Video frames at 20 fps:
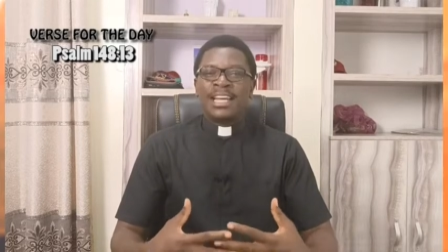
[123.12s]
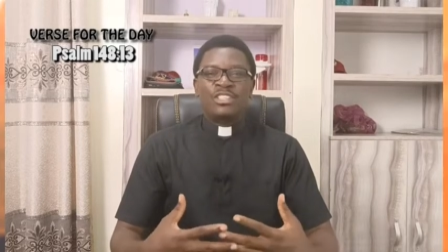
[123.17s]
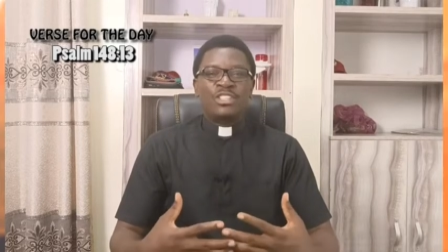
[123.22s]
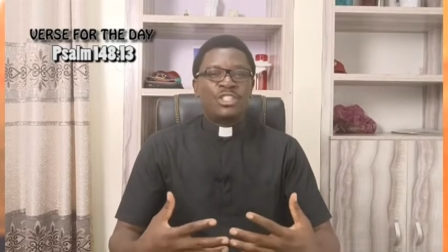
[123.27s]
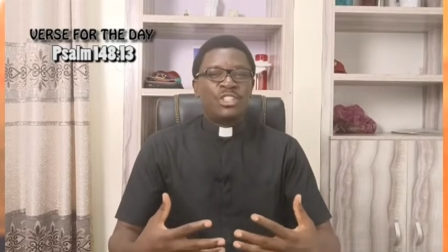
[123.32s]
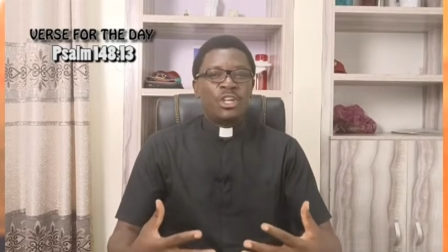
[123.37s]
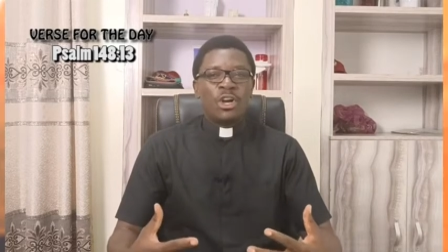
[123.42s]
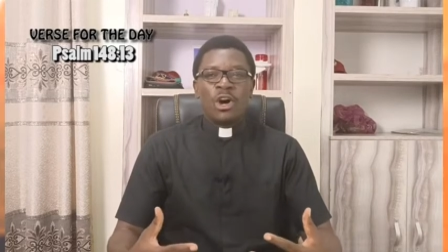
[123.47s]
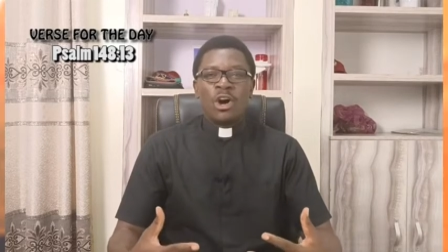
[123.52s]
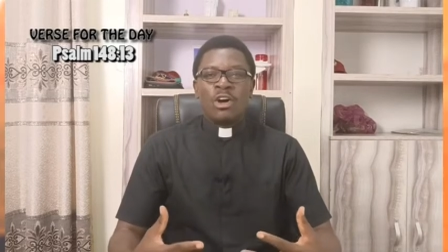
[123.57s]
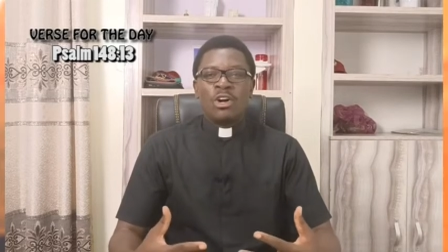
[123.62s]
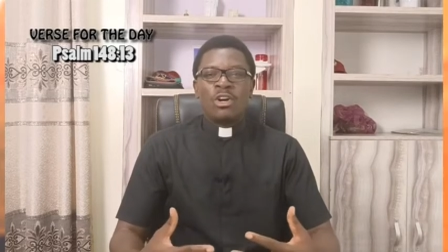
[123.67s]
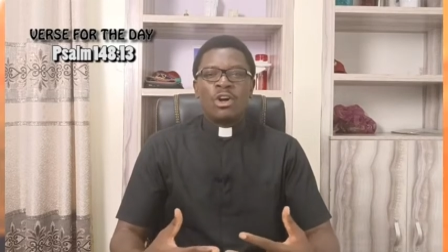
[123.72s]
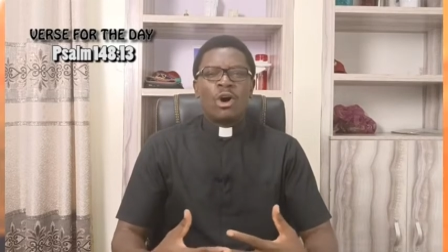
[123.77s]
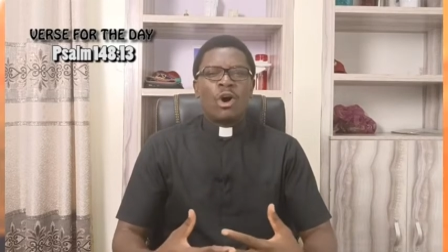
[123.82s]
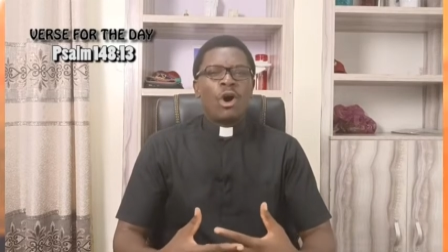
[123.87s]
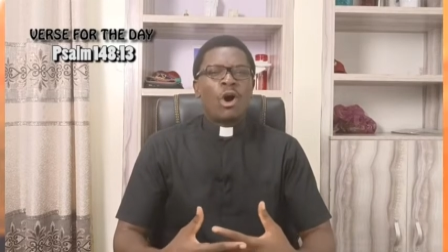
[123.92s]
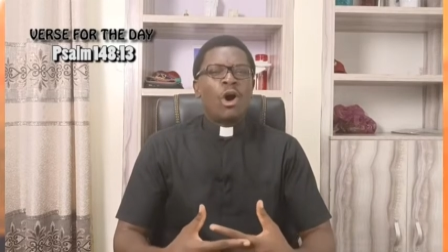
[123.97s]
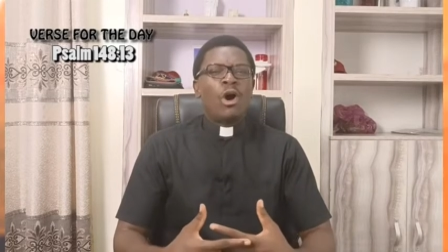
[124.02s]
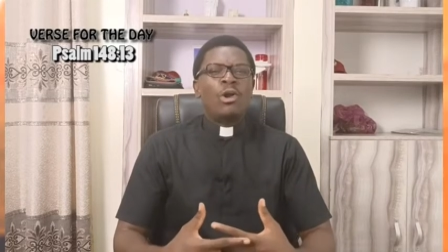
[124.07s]
and young,
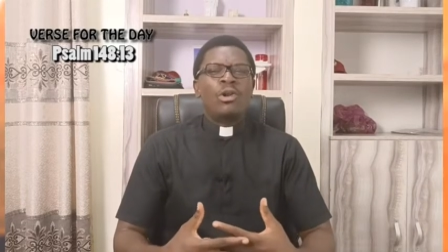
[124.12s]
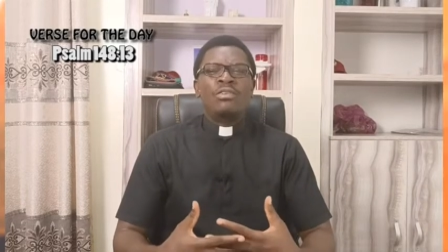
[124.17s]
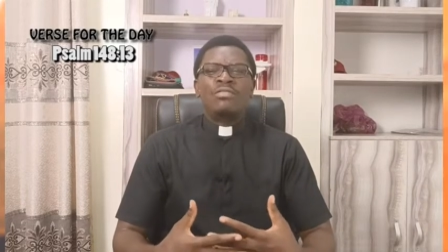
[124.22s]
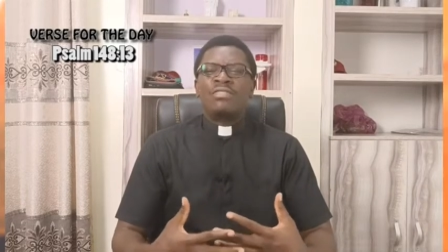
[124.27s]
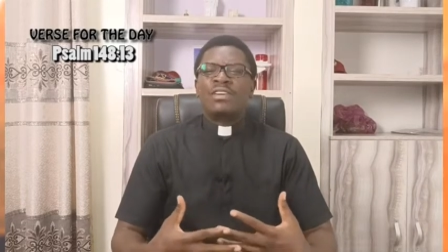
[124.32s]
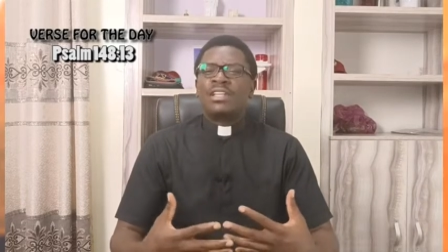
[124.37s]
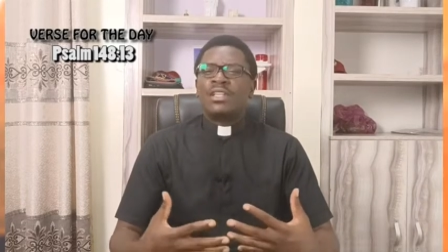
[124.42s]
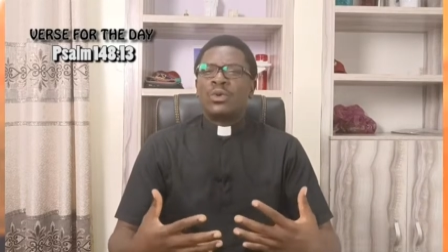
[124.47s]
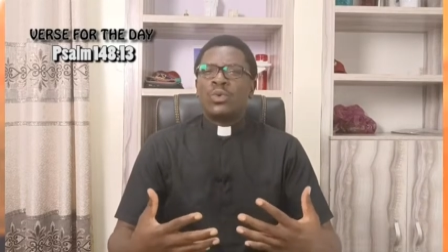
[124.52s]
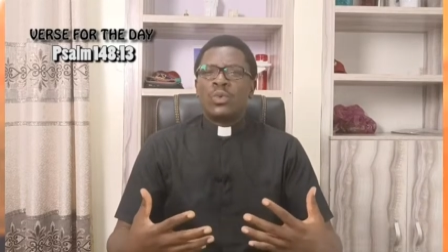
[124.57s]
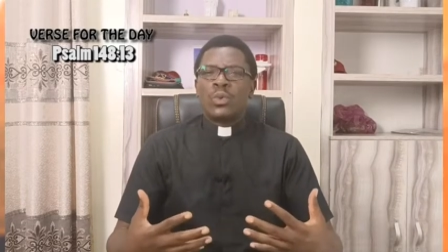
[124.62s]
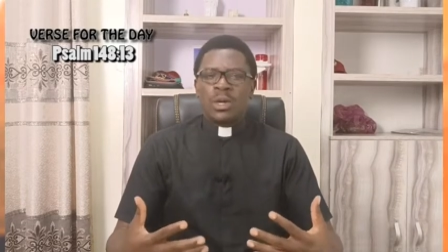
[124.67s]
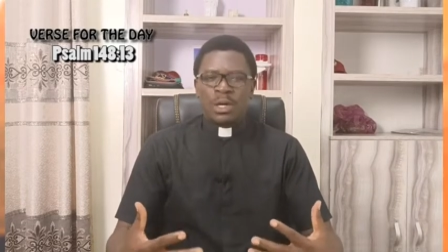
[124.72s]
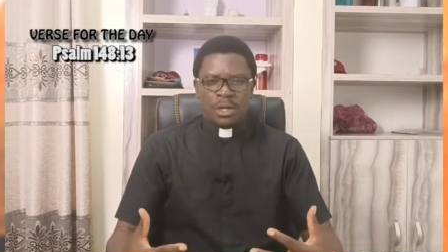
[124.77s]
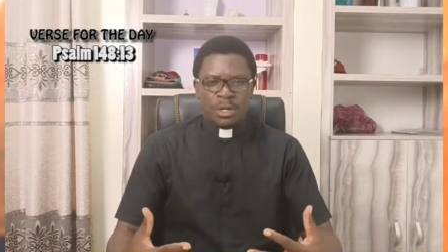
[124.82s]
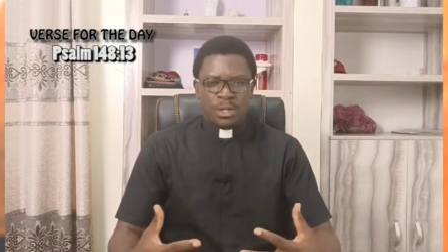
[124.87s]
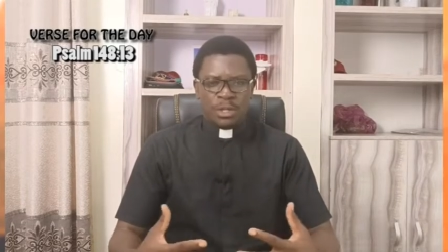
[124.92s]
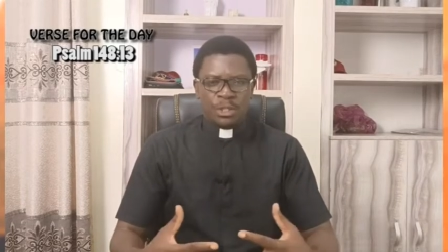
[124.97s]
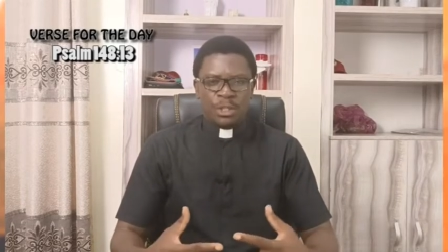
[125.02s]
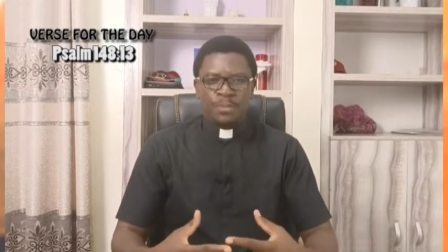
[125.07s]
all over the
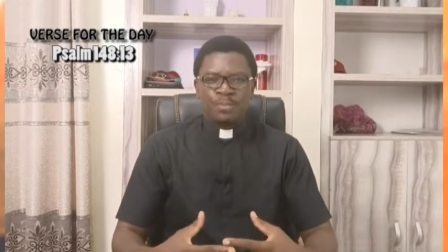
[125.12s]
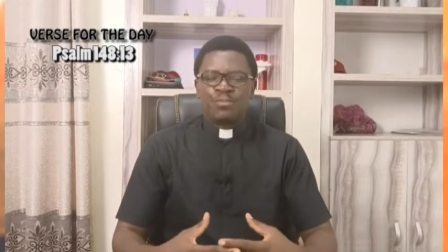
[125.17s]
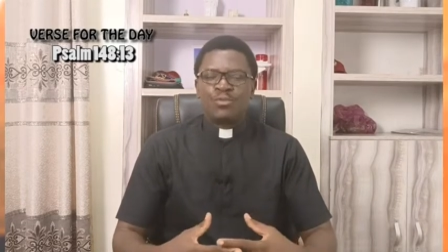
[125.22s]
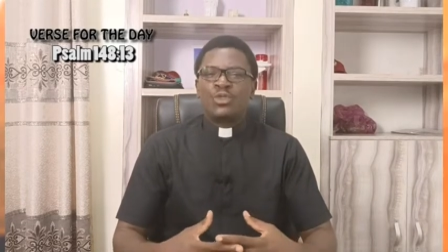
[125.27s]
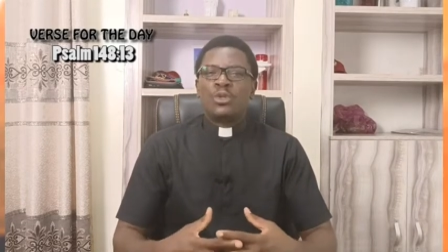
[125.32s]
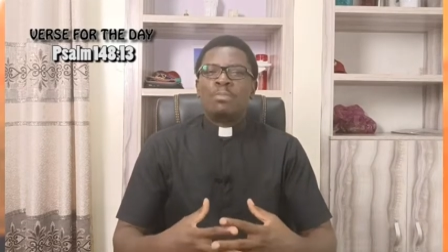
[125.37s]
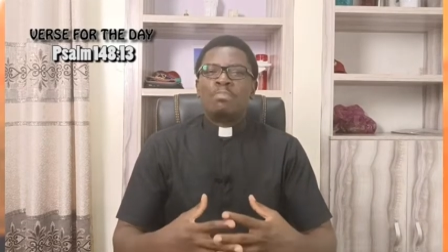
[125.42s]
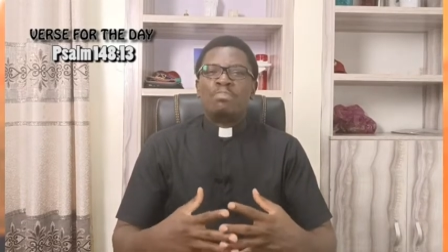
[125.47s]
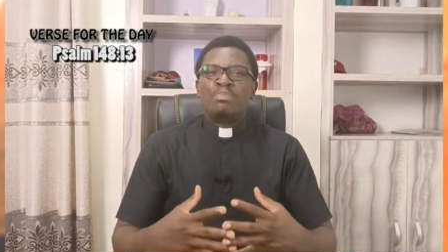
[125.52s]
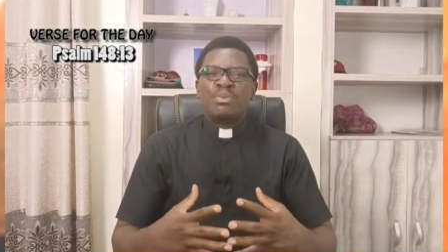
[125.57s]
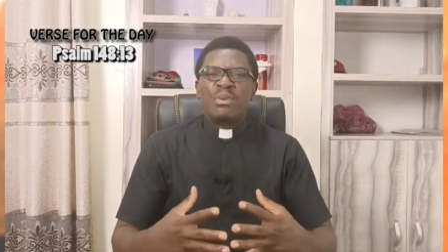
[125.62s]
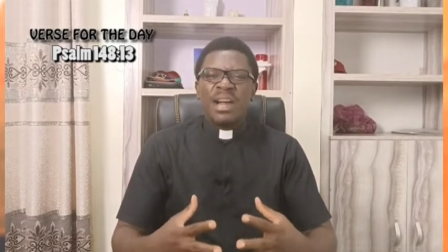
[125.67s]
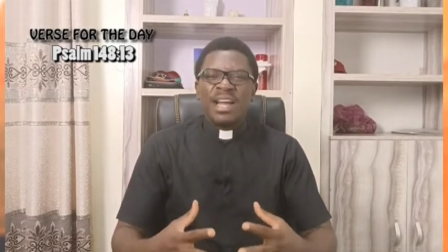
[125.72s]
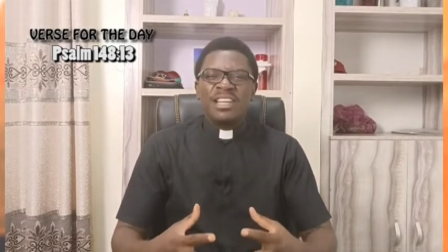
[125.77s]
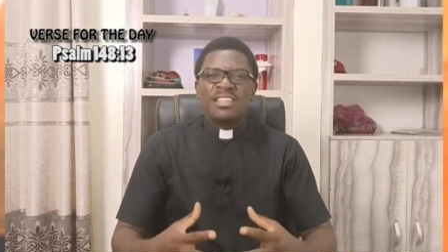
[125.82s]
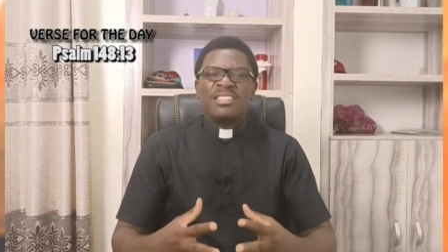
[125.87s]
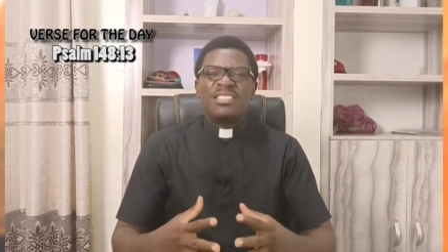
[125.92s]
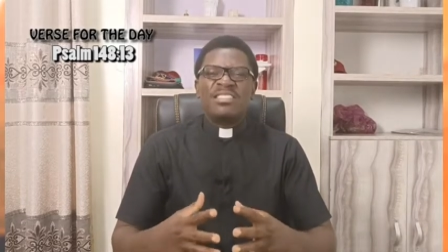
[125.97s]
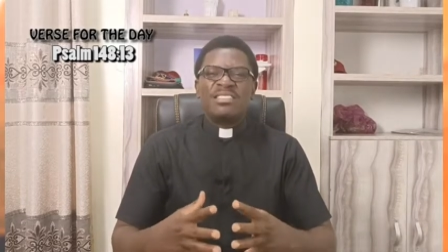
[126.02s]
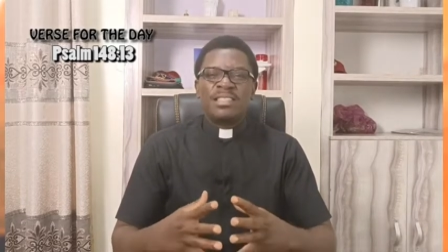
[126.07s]
world, to
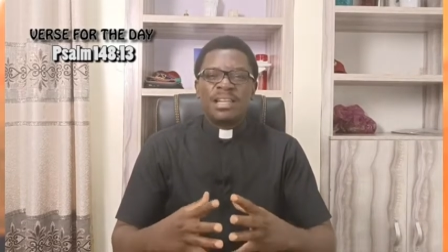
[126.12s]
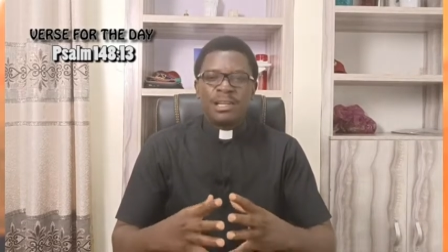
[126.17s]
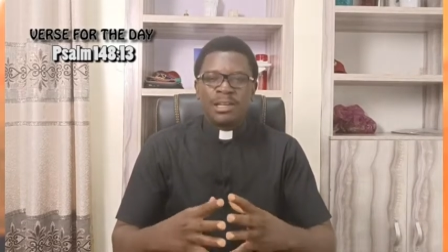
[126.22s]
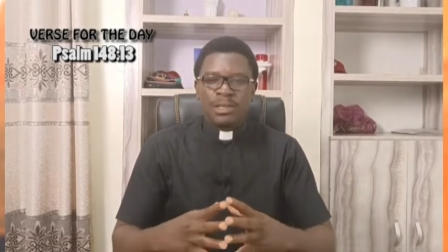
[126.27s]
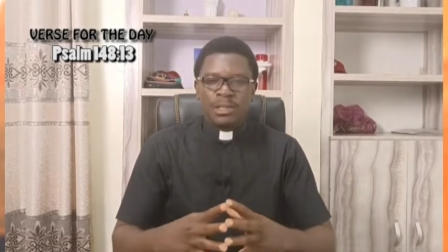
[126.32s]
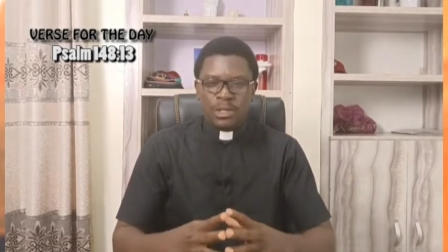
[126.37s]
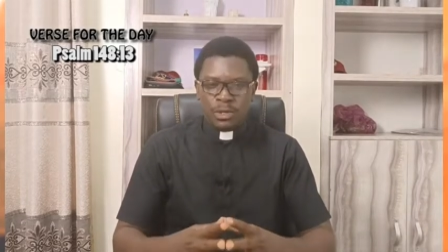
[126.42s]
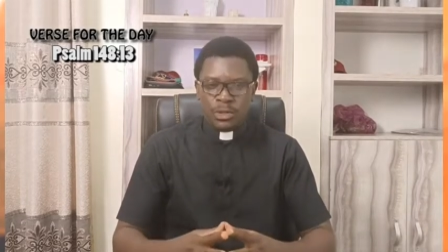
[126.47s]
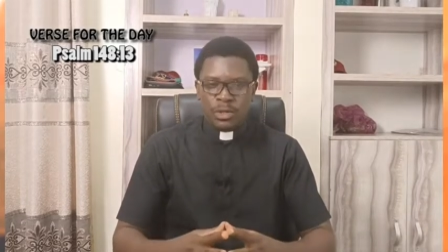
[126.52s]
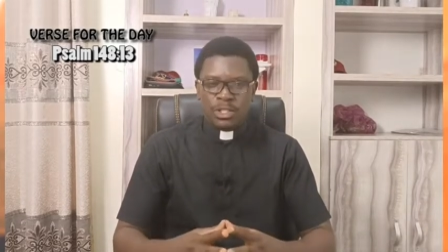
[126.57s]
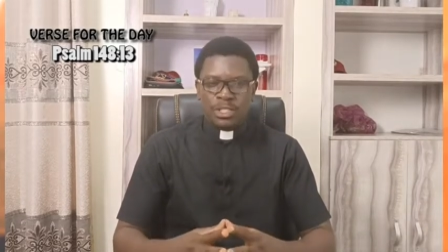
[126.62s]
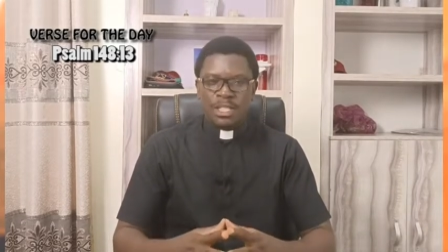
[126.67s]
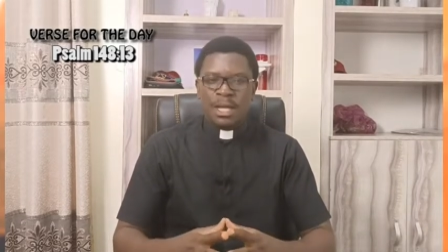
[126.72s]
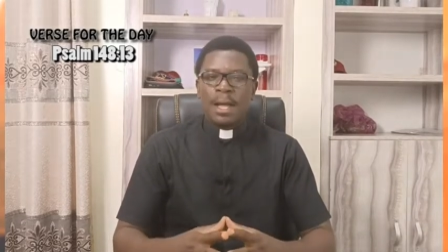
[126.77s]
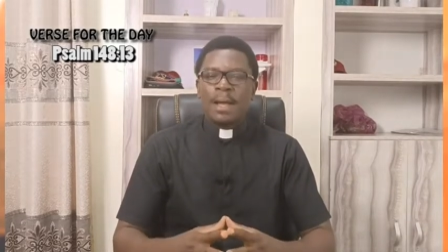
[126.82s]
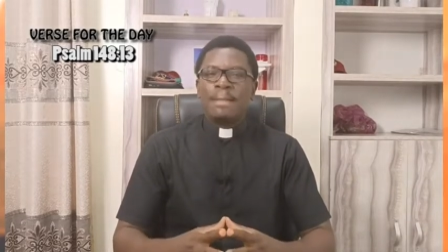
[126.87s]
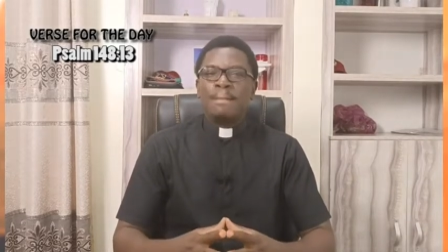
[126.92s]
praise the Lord,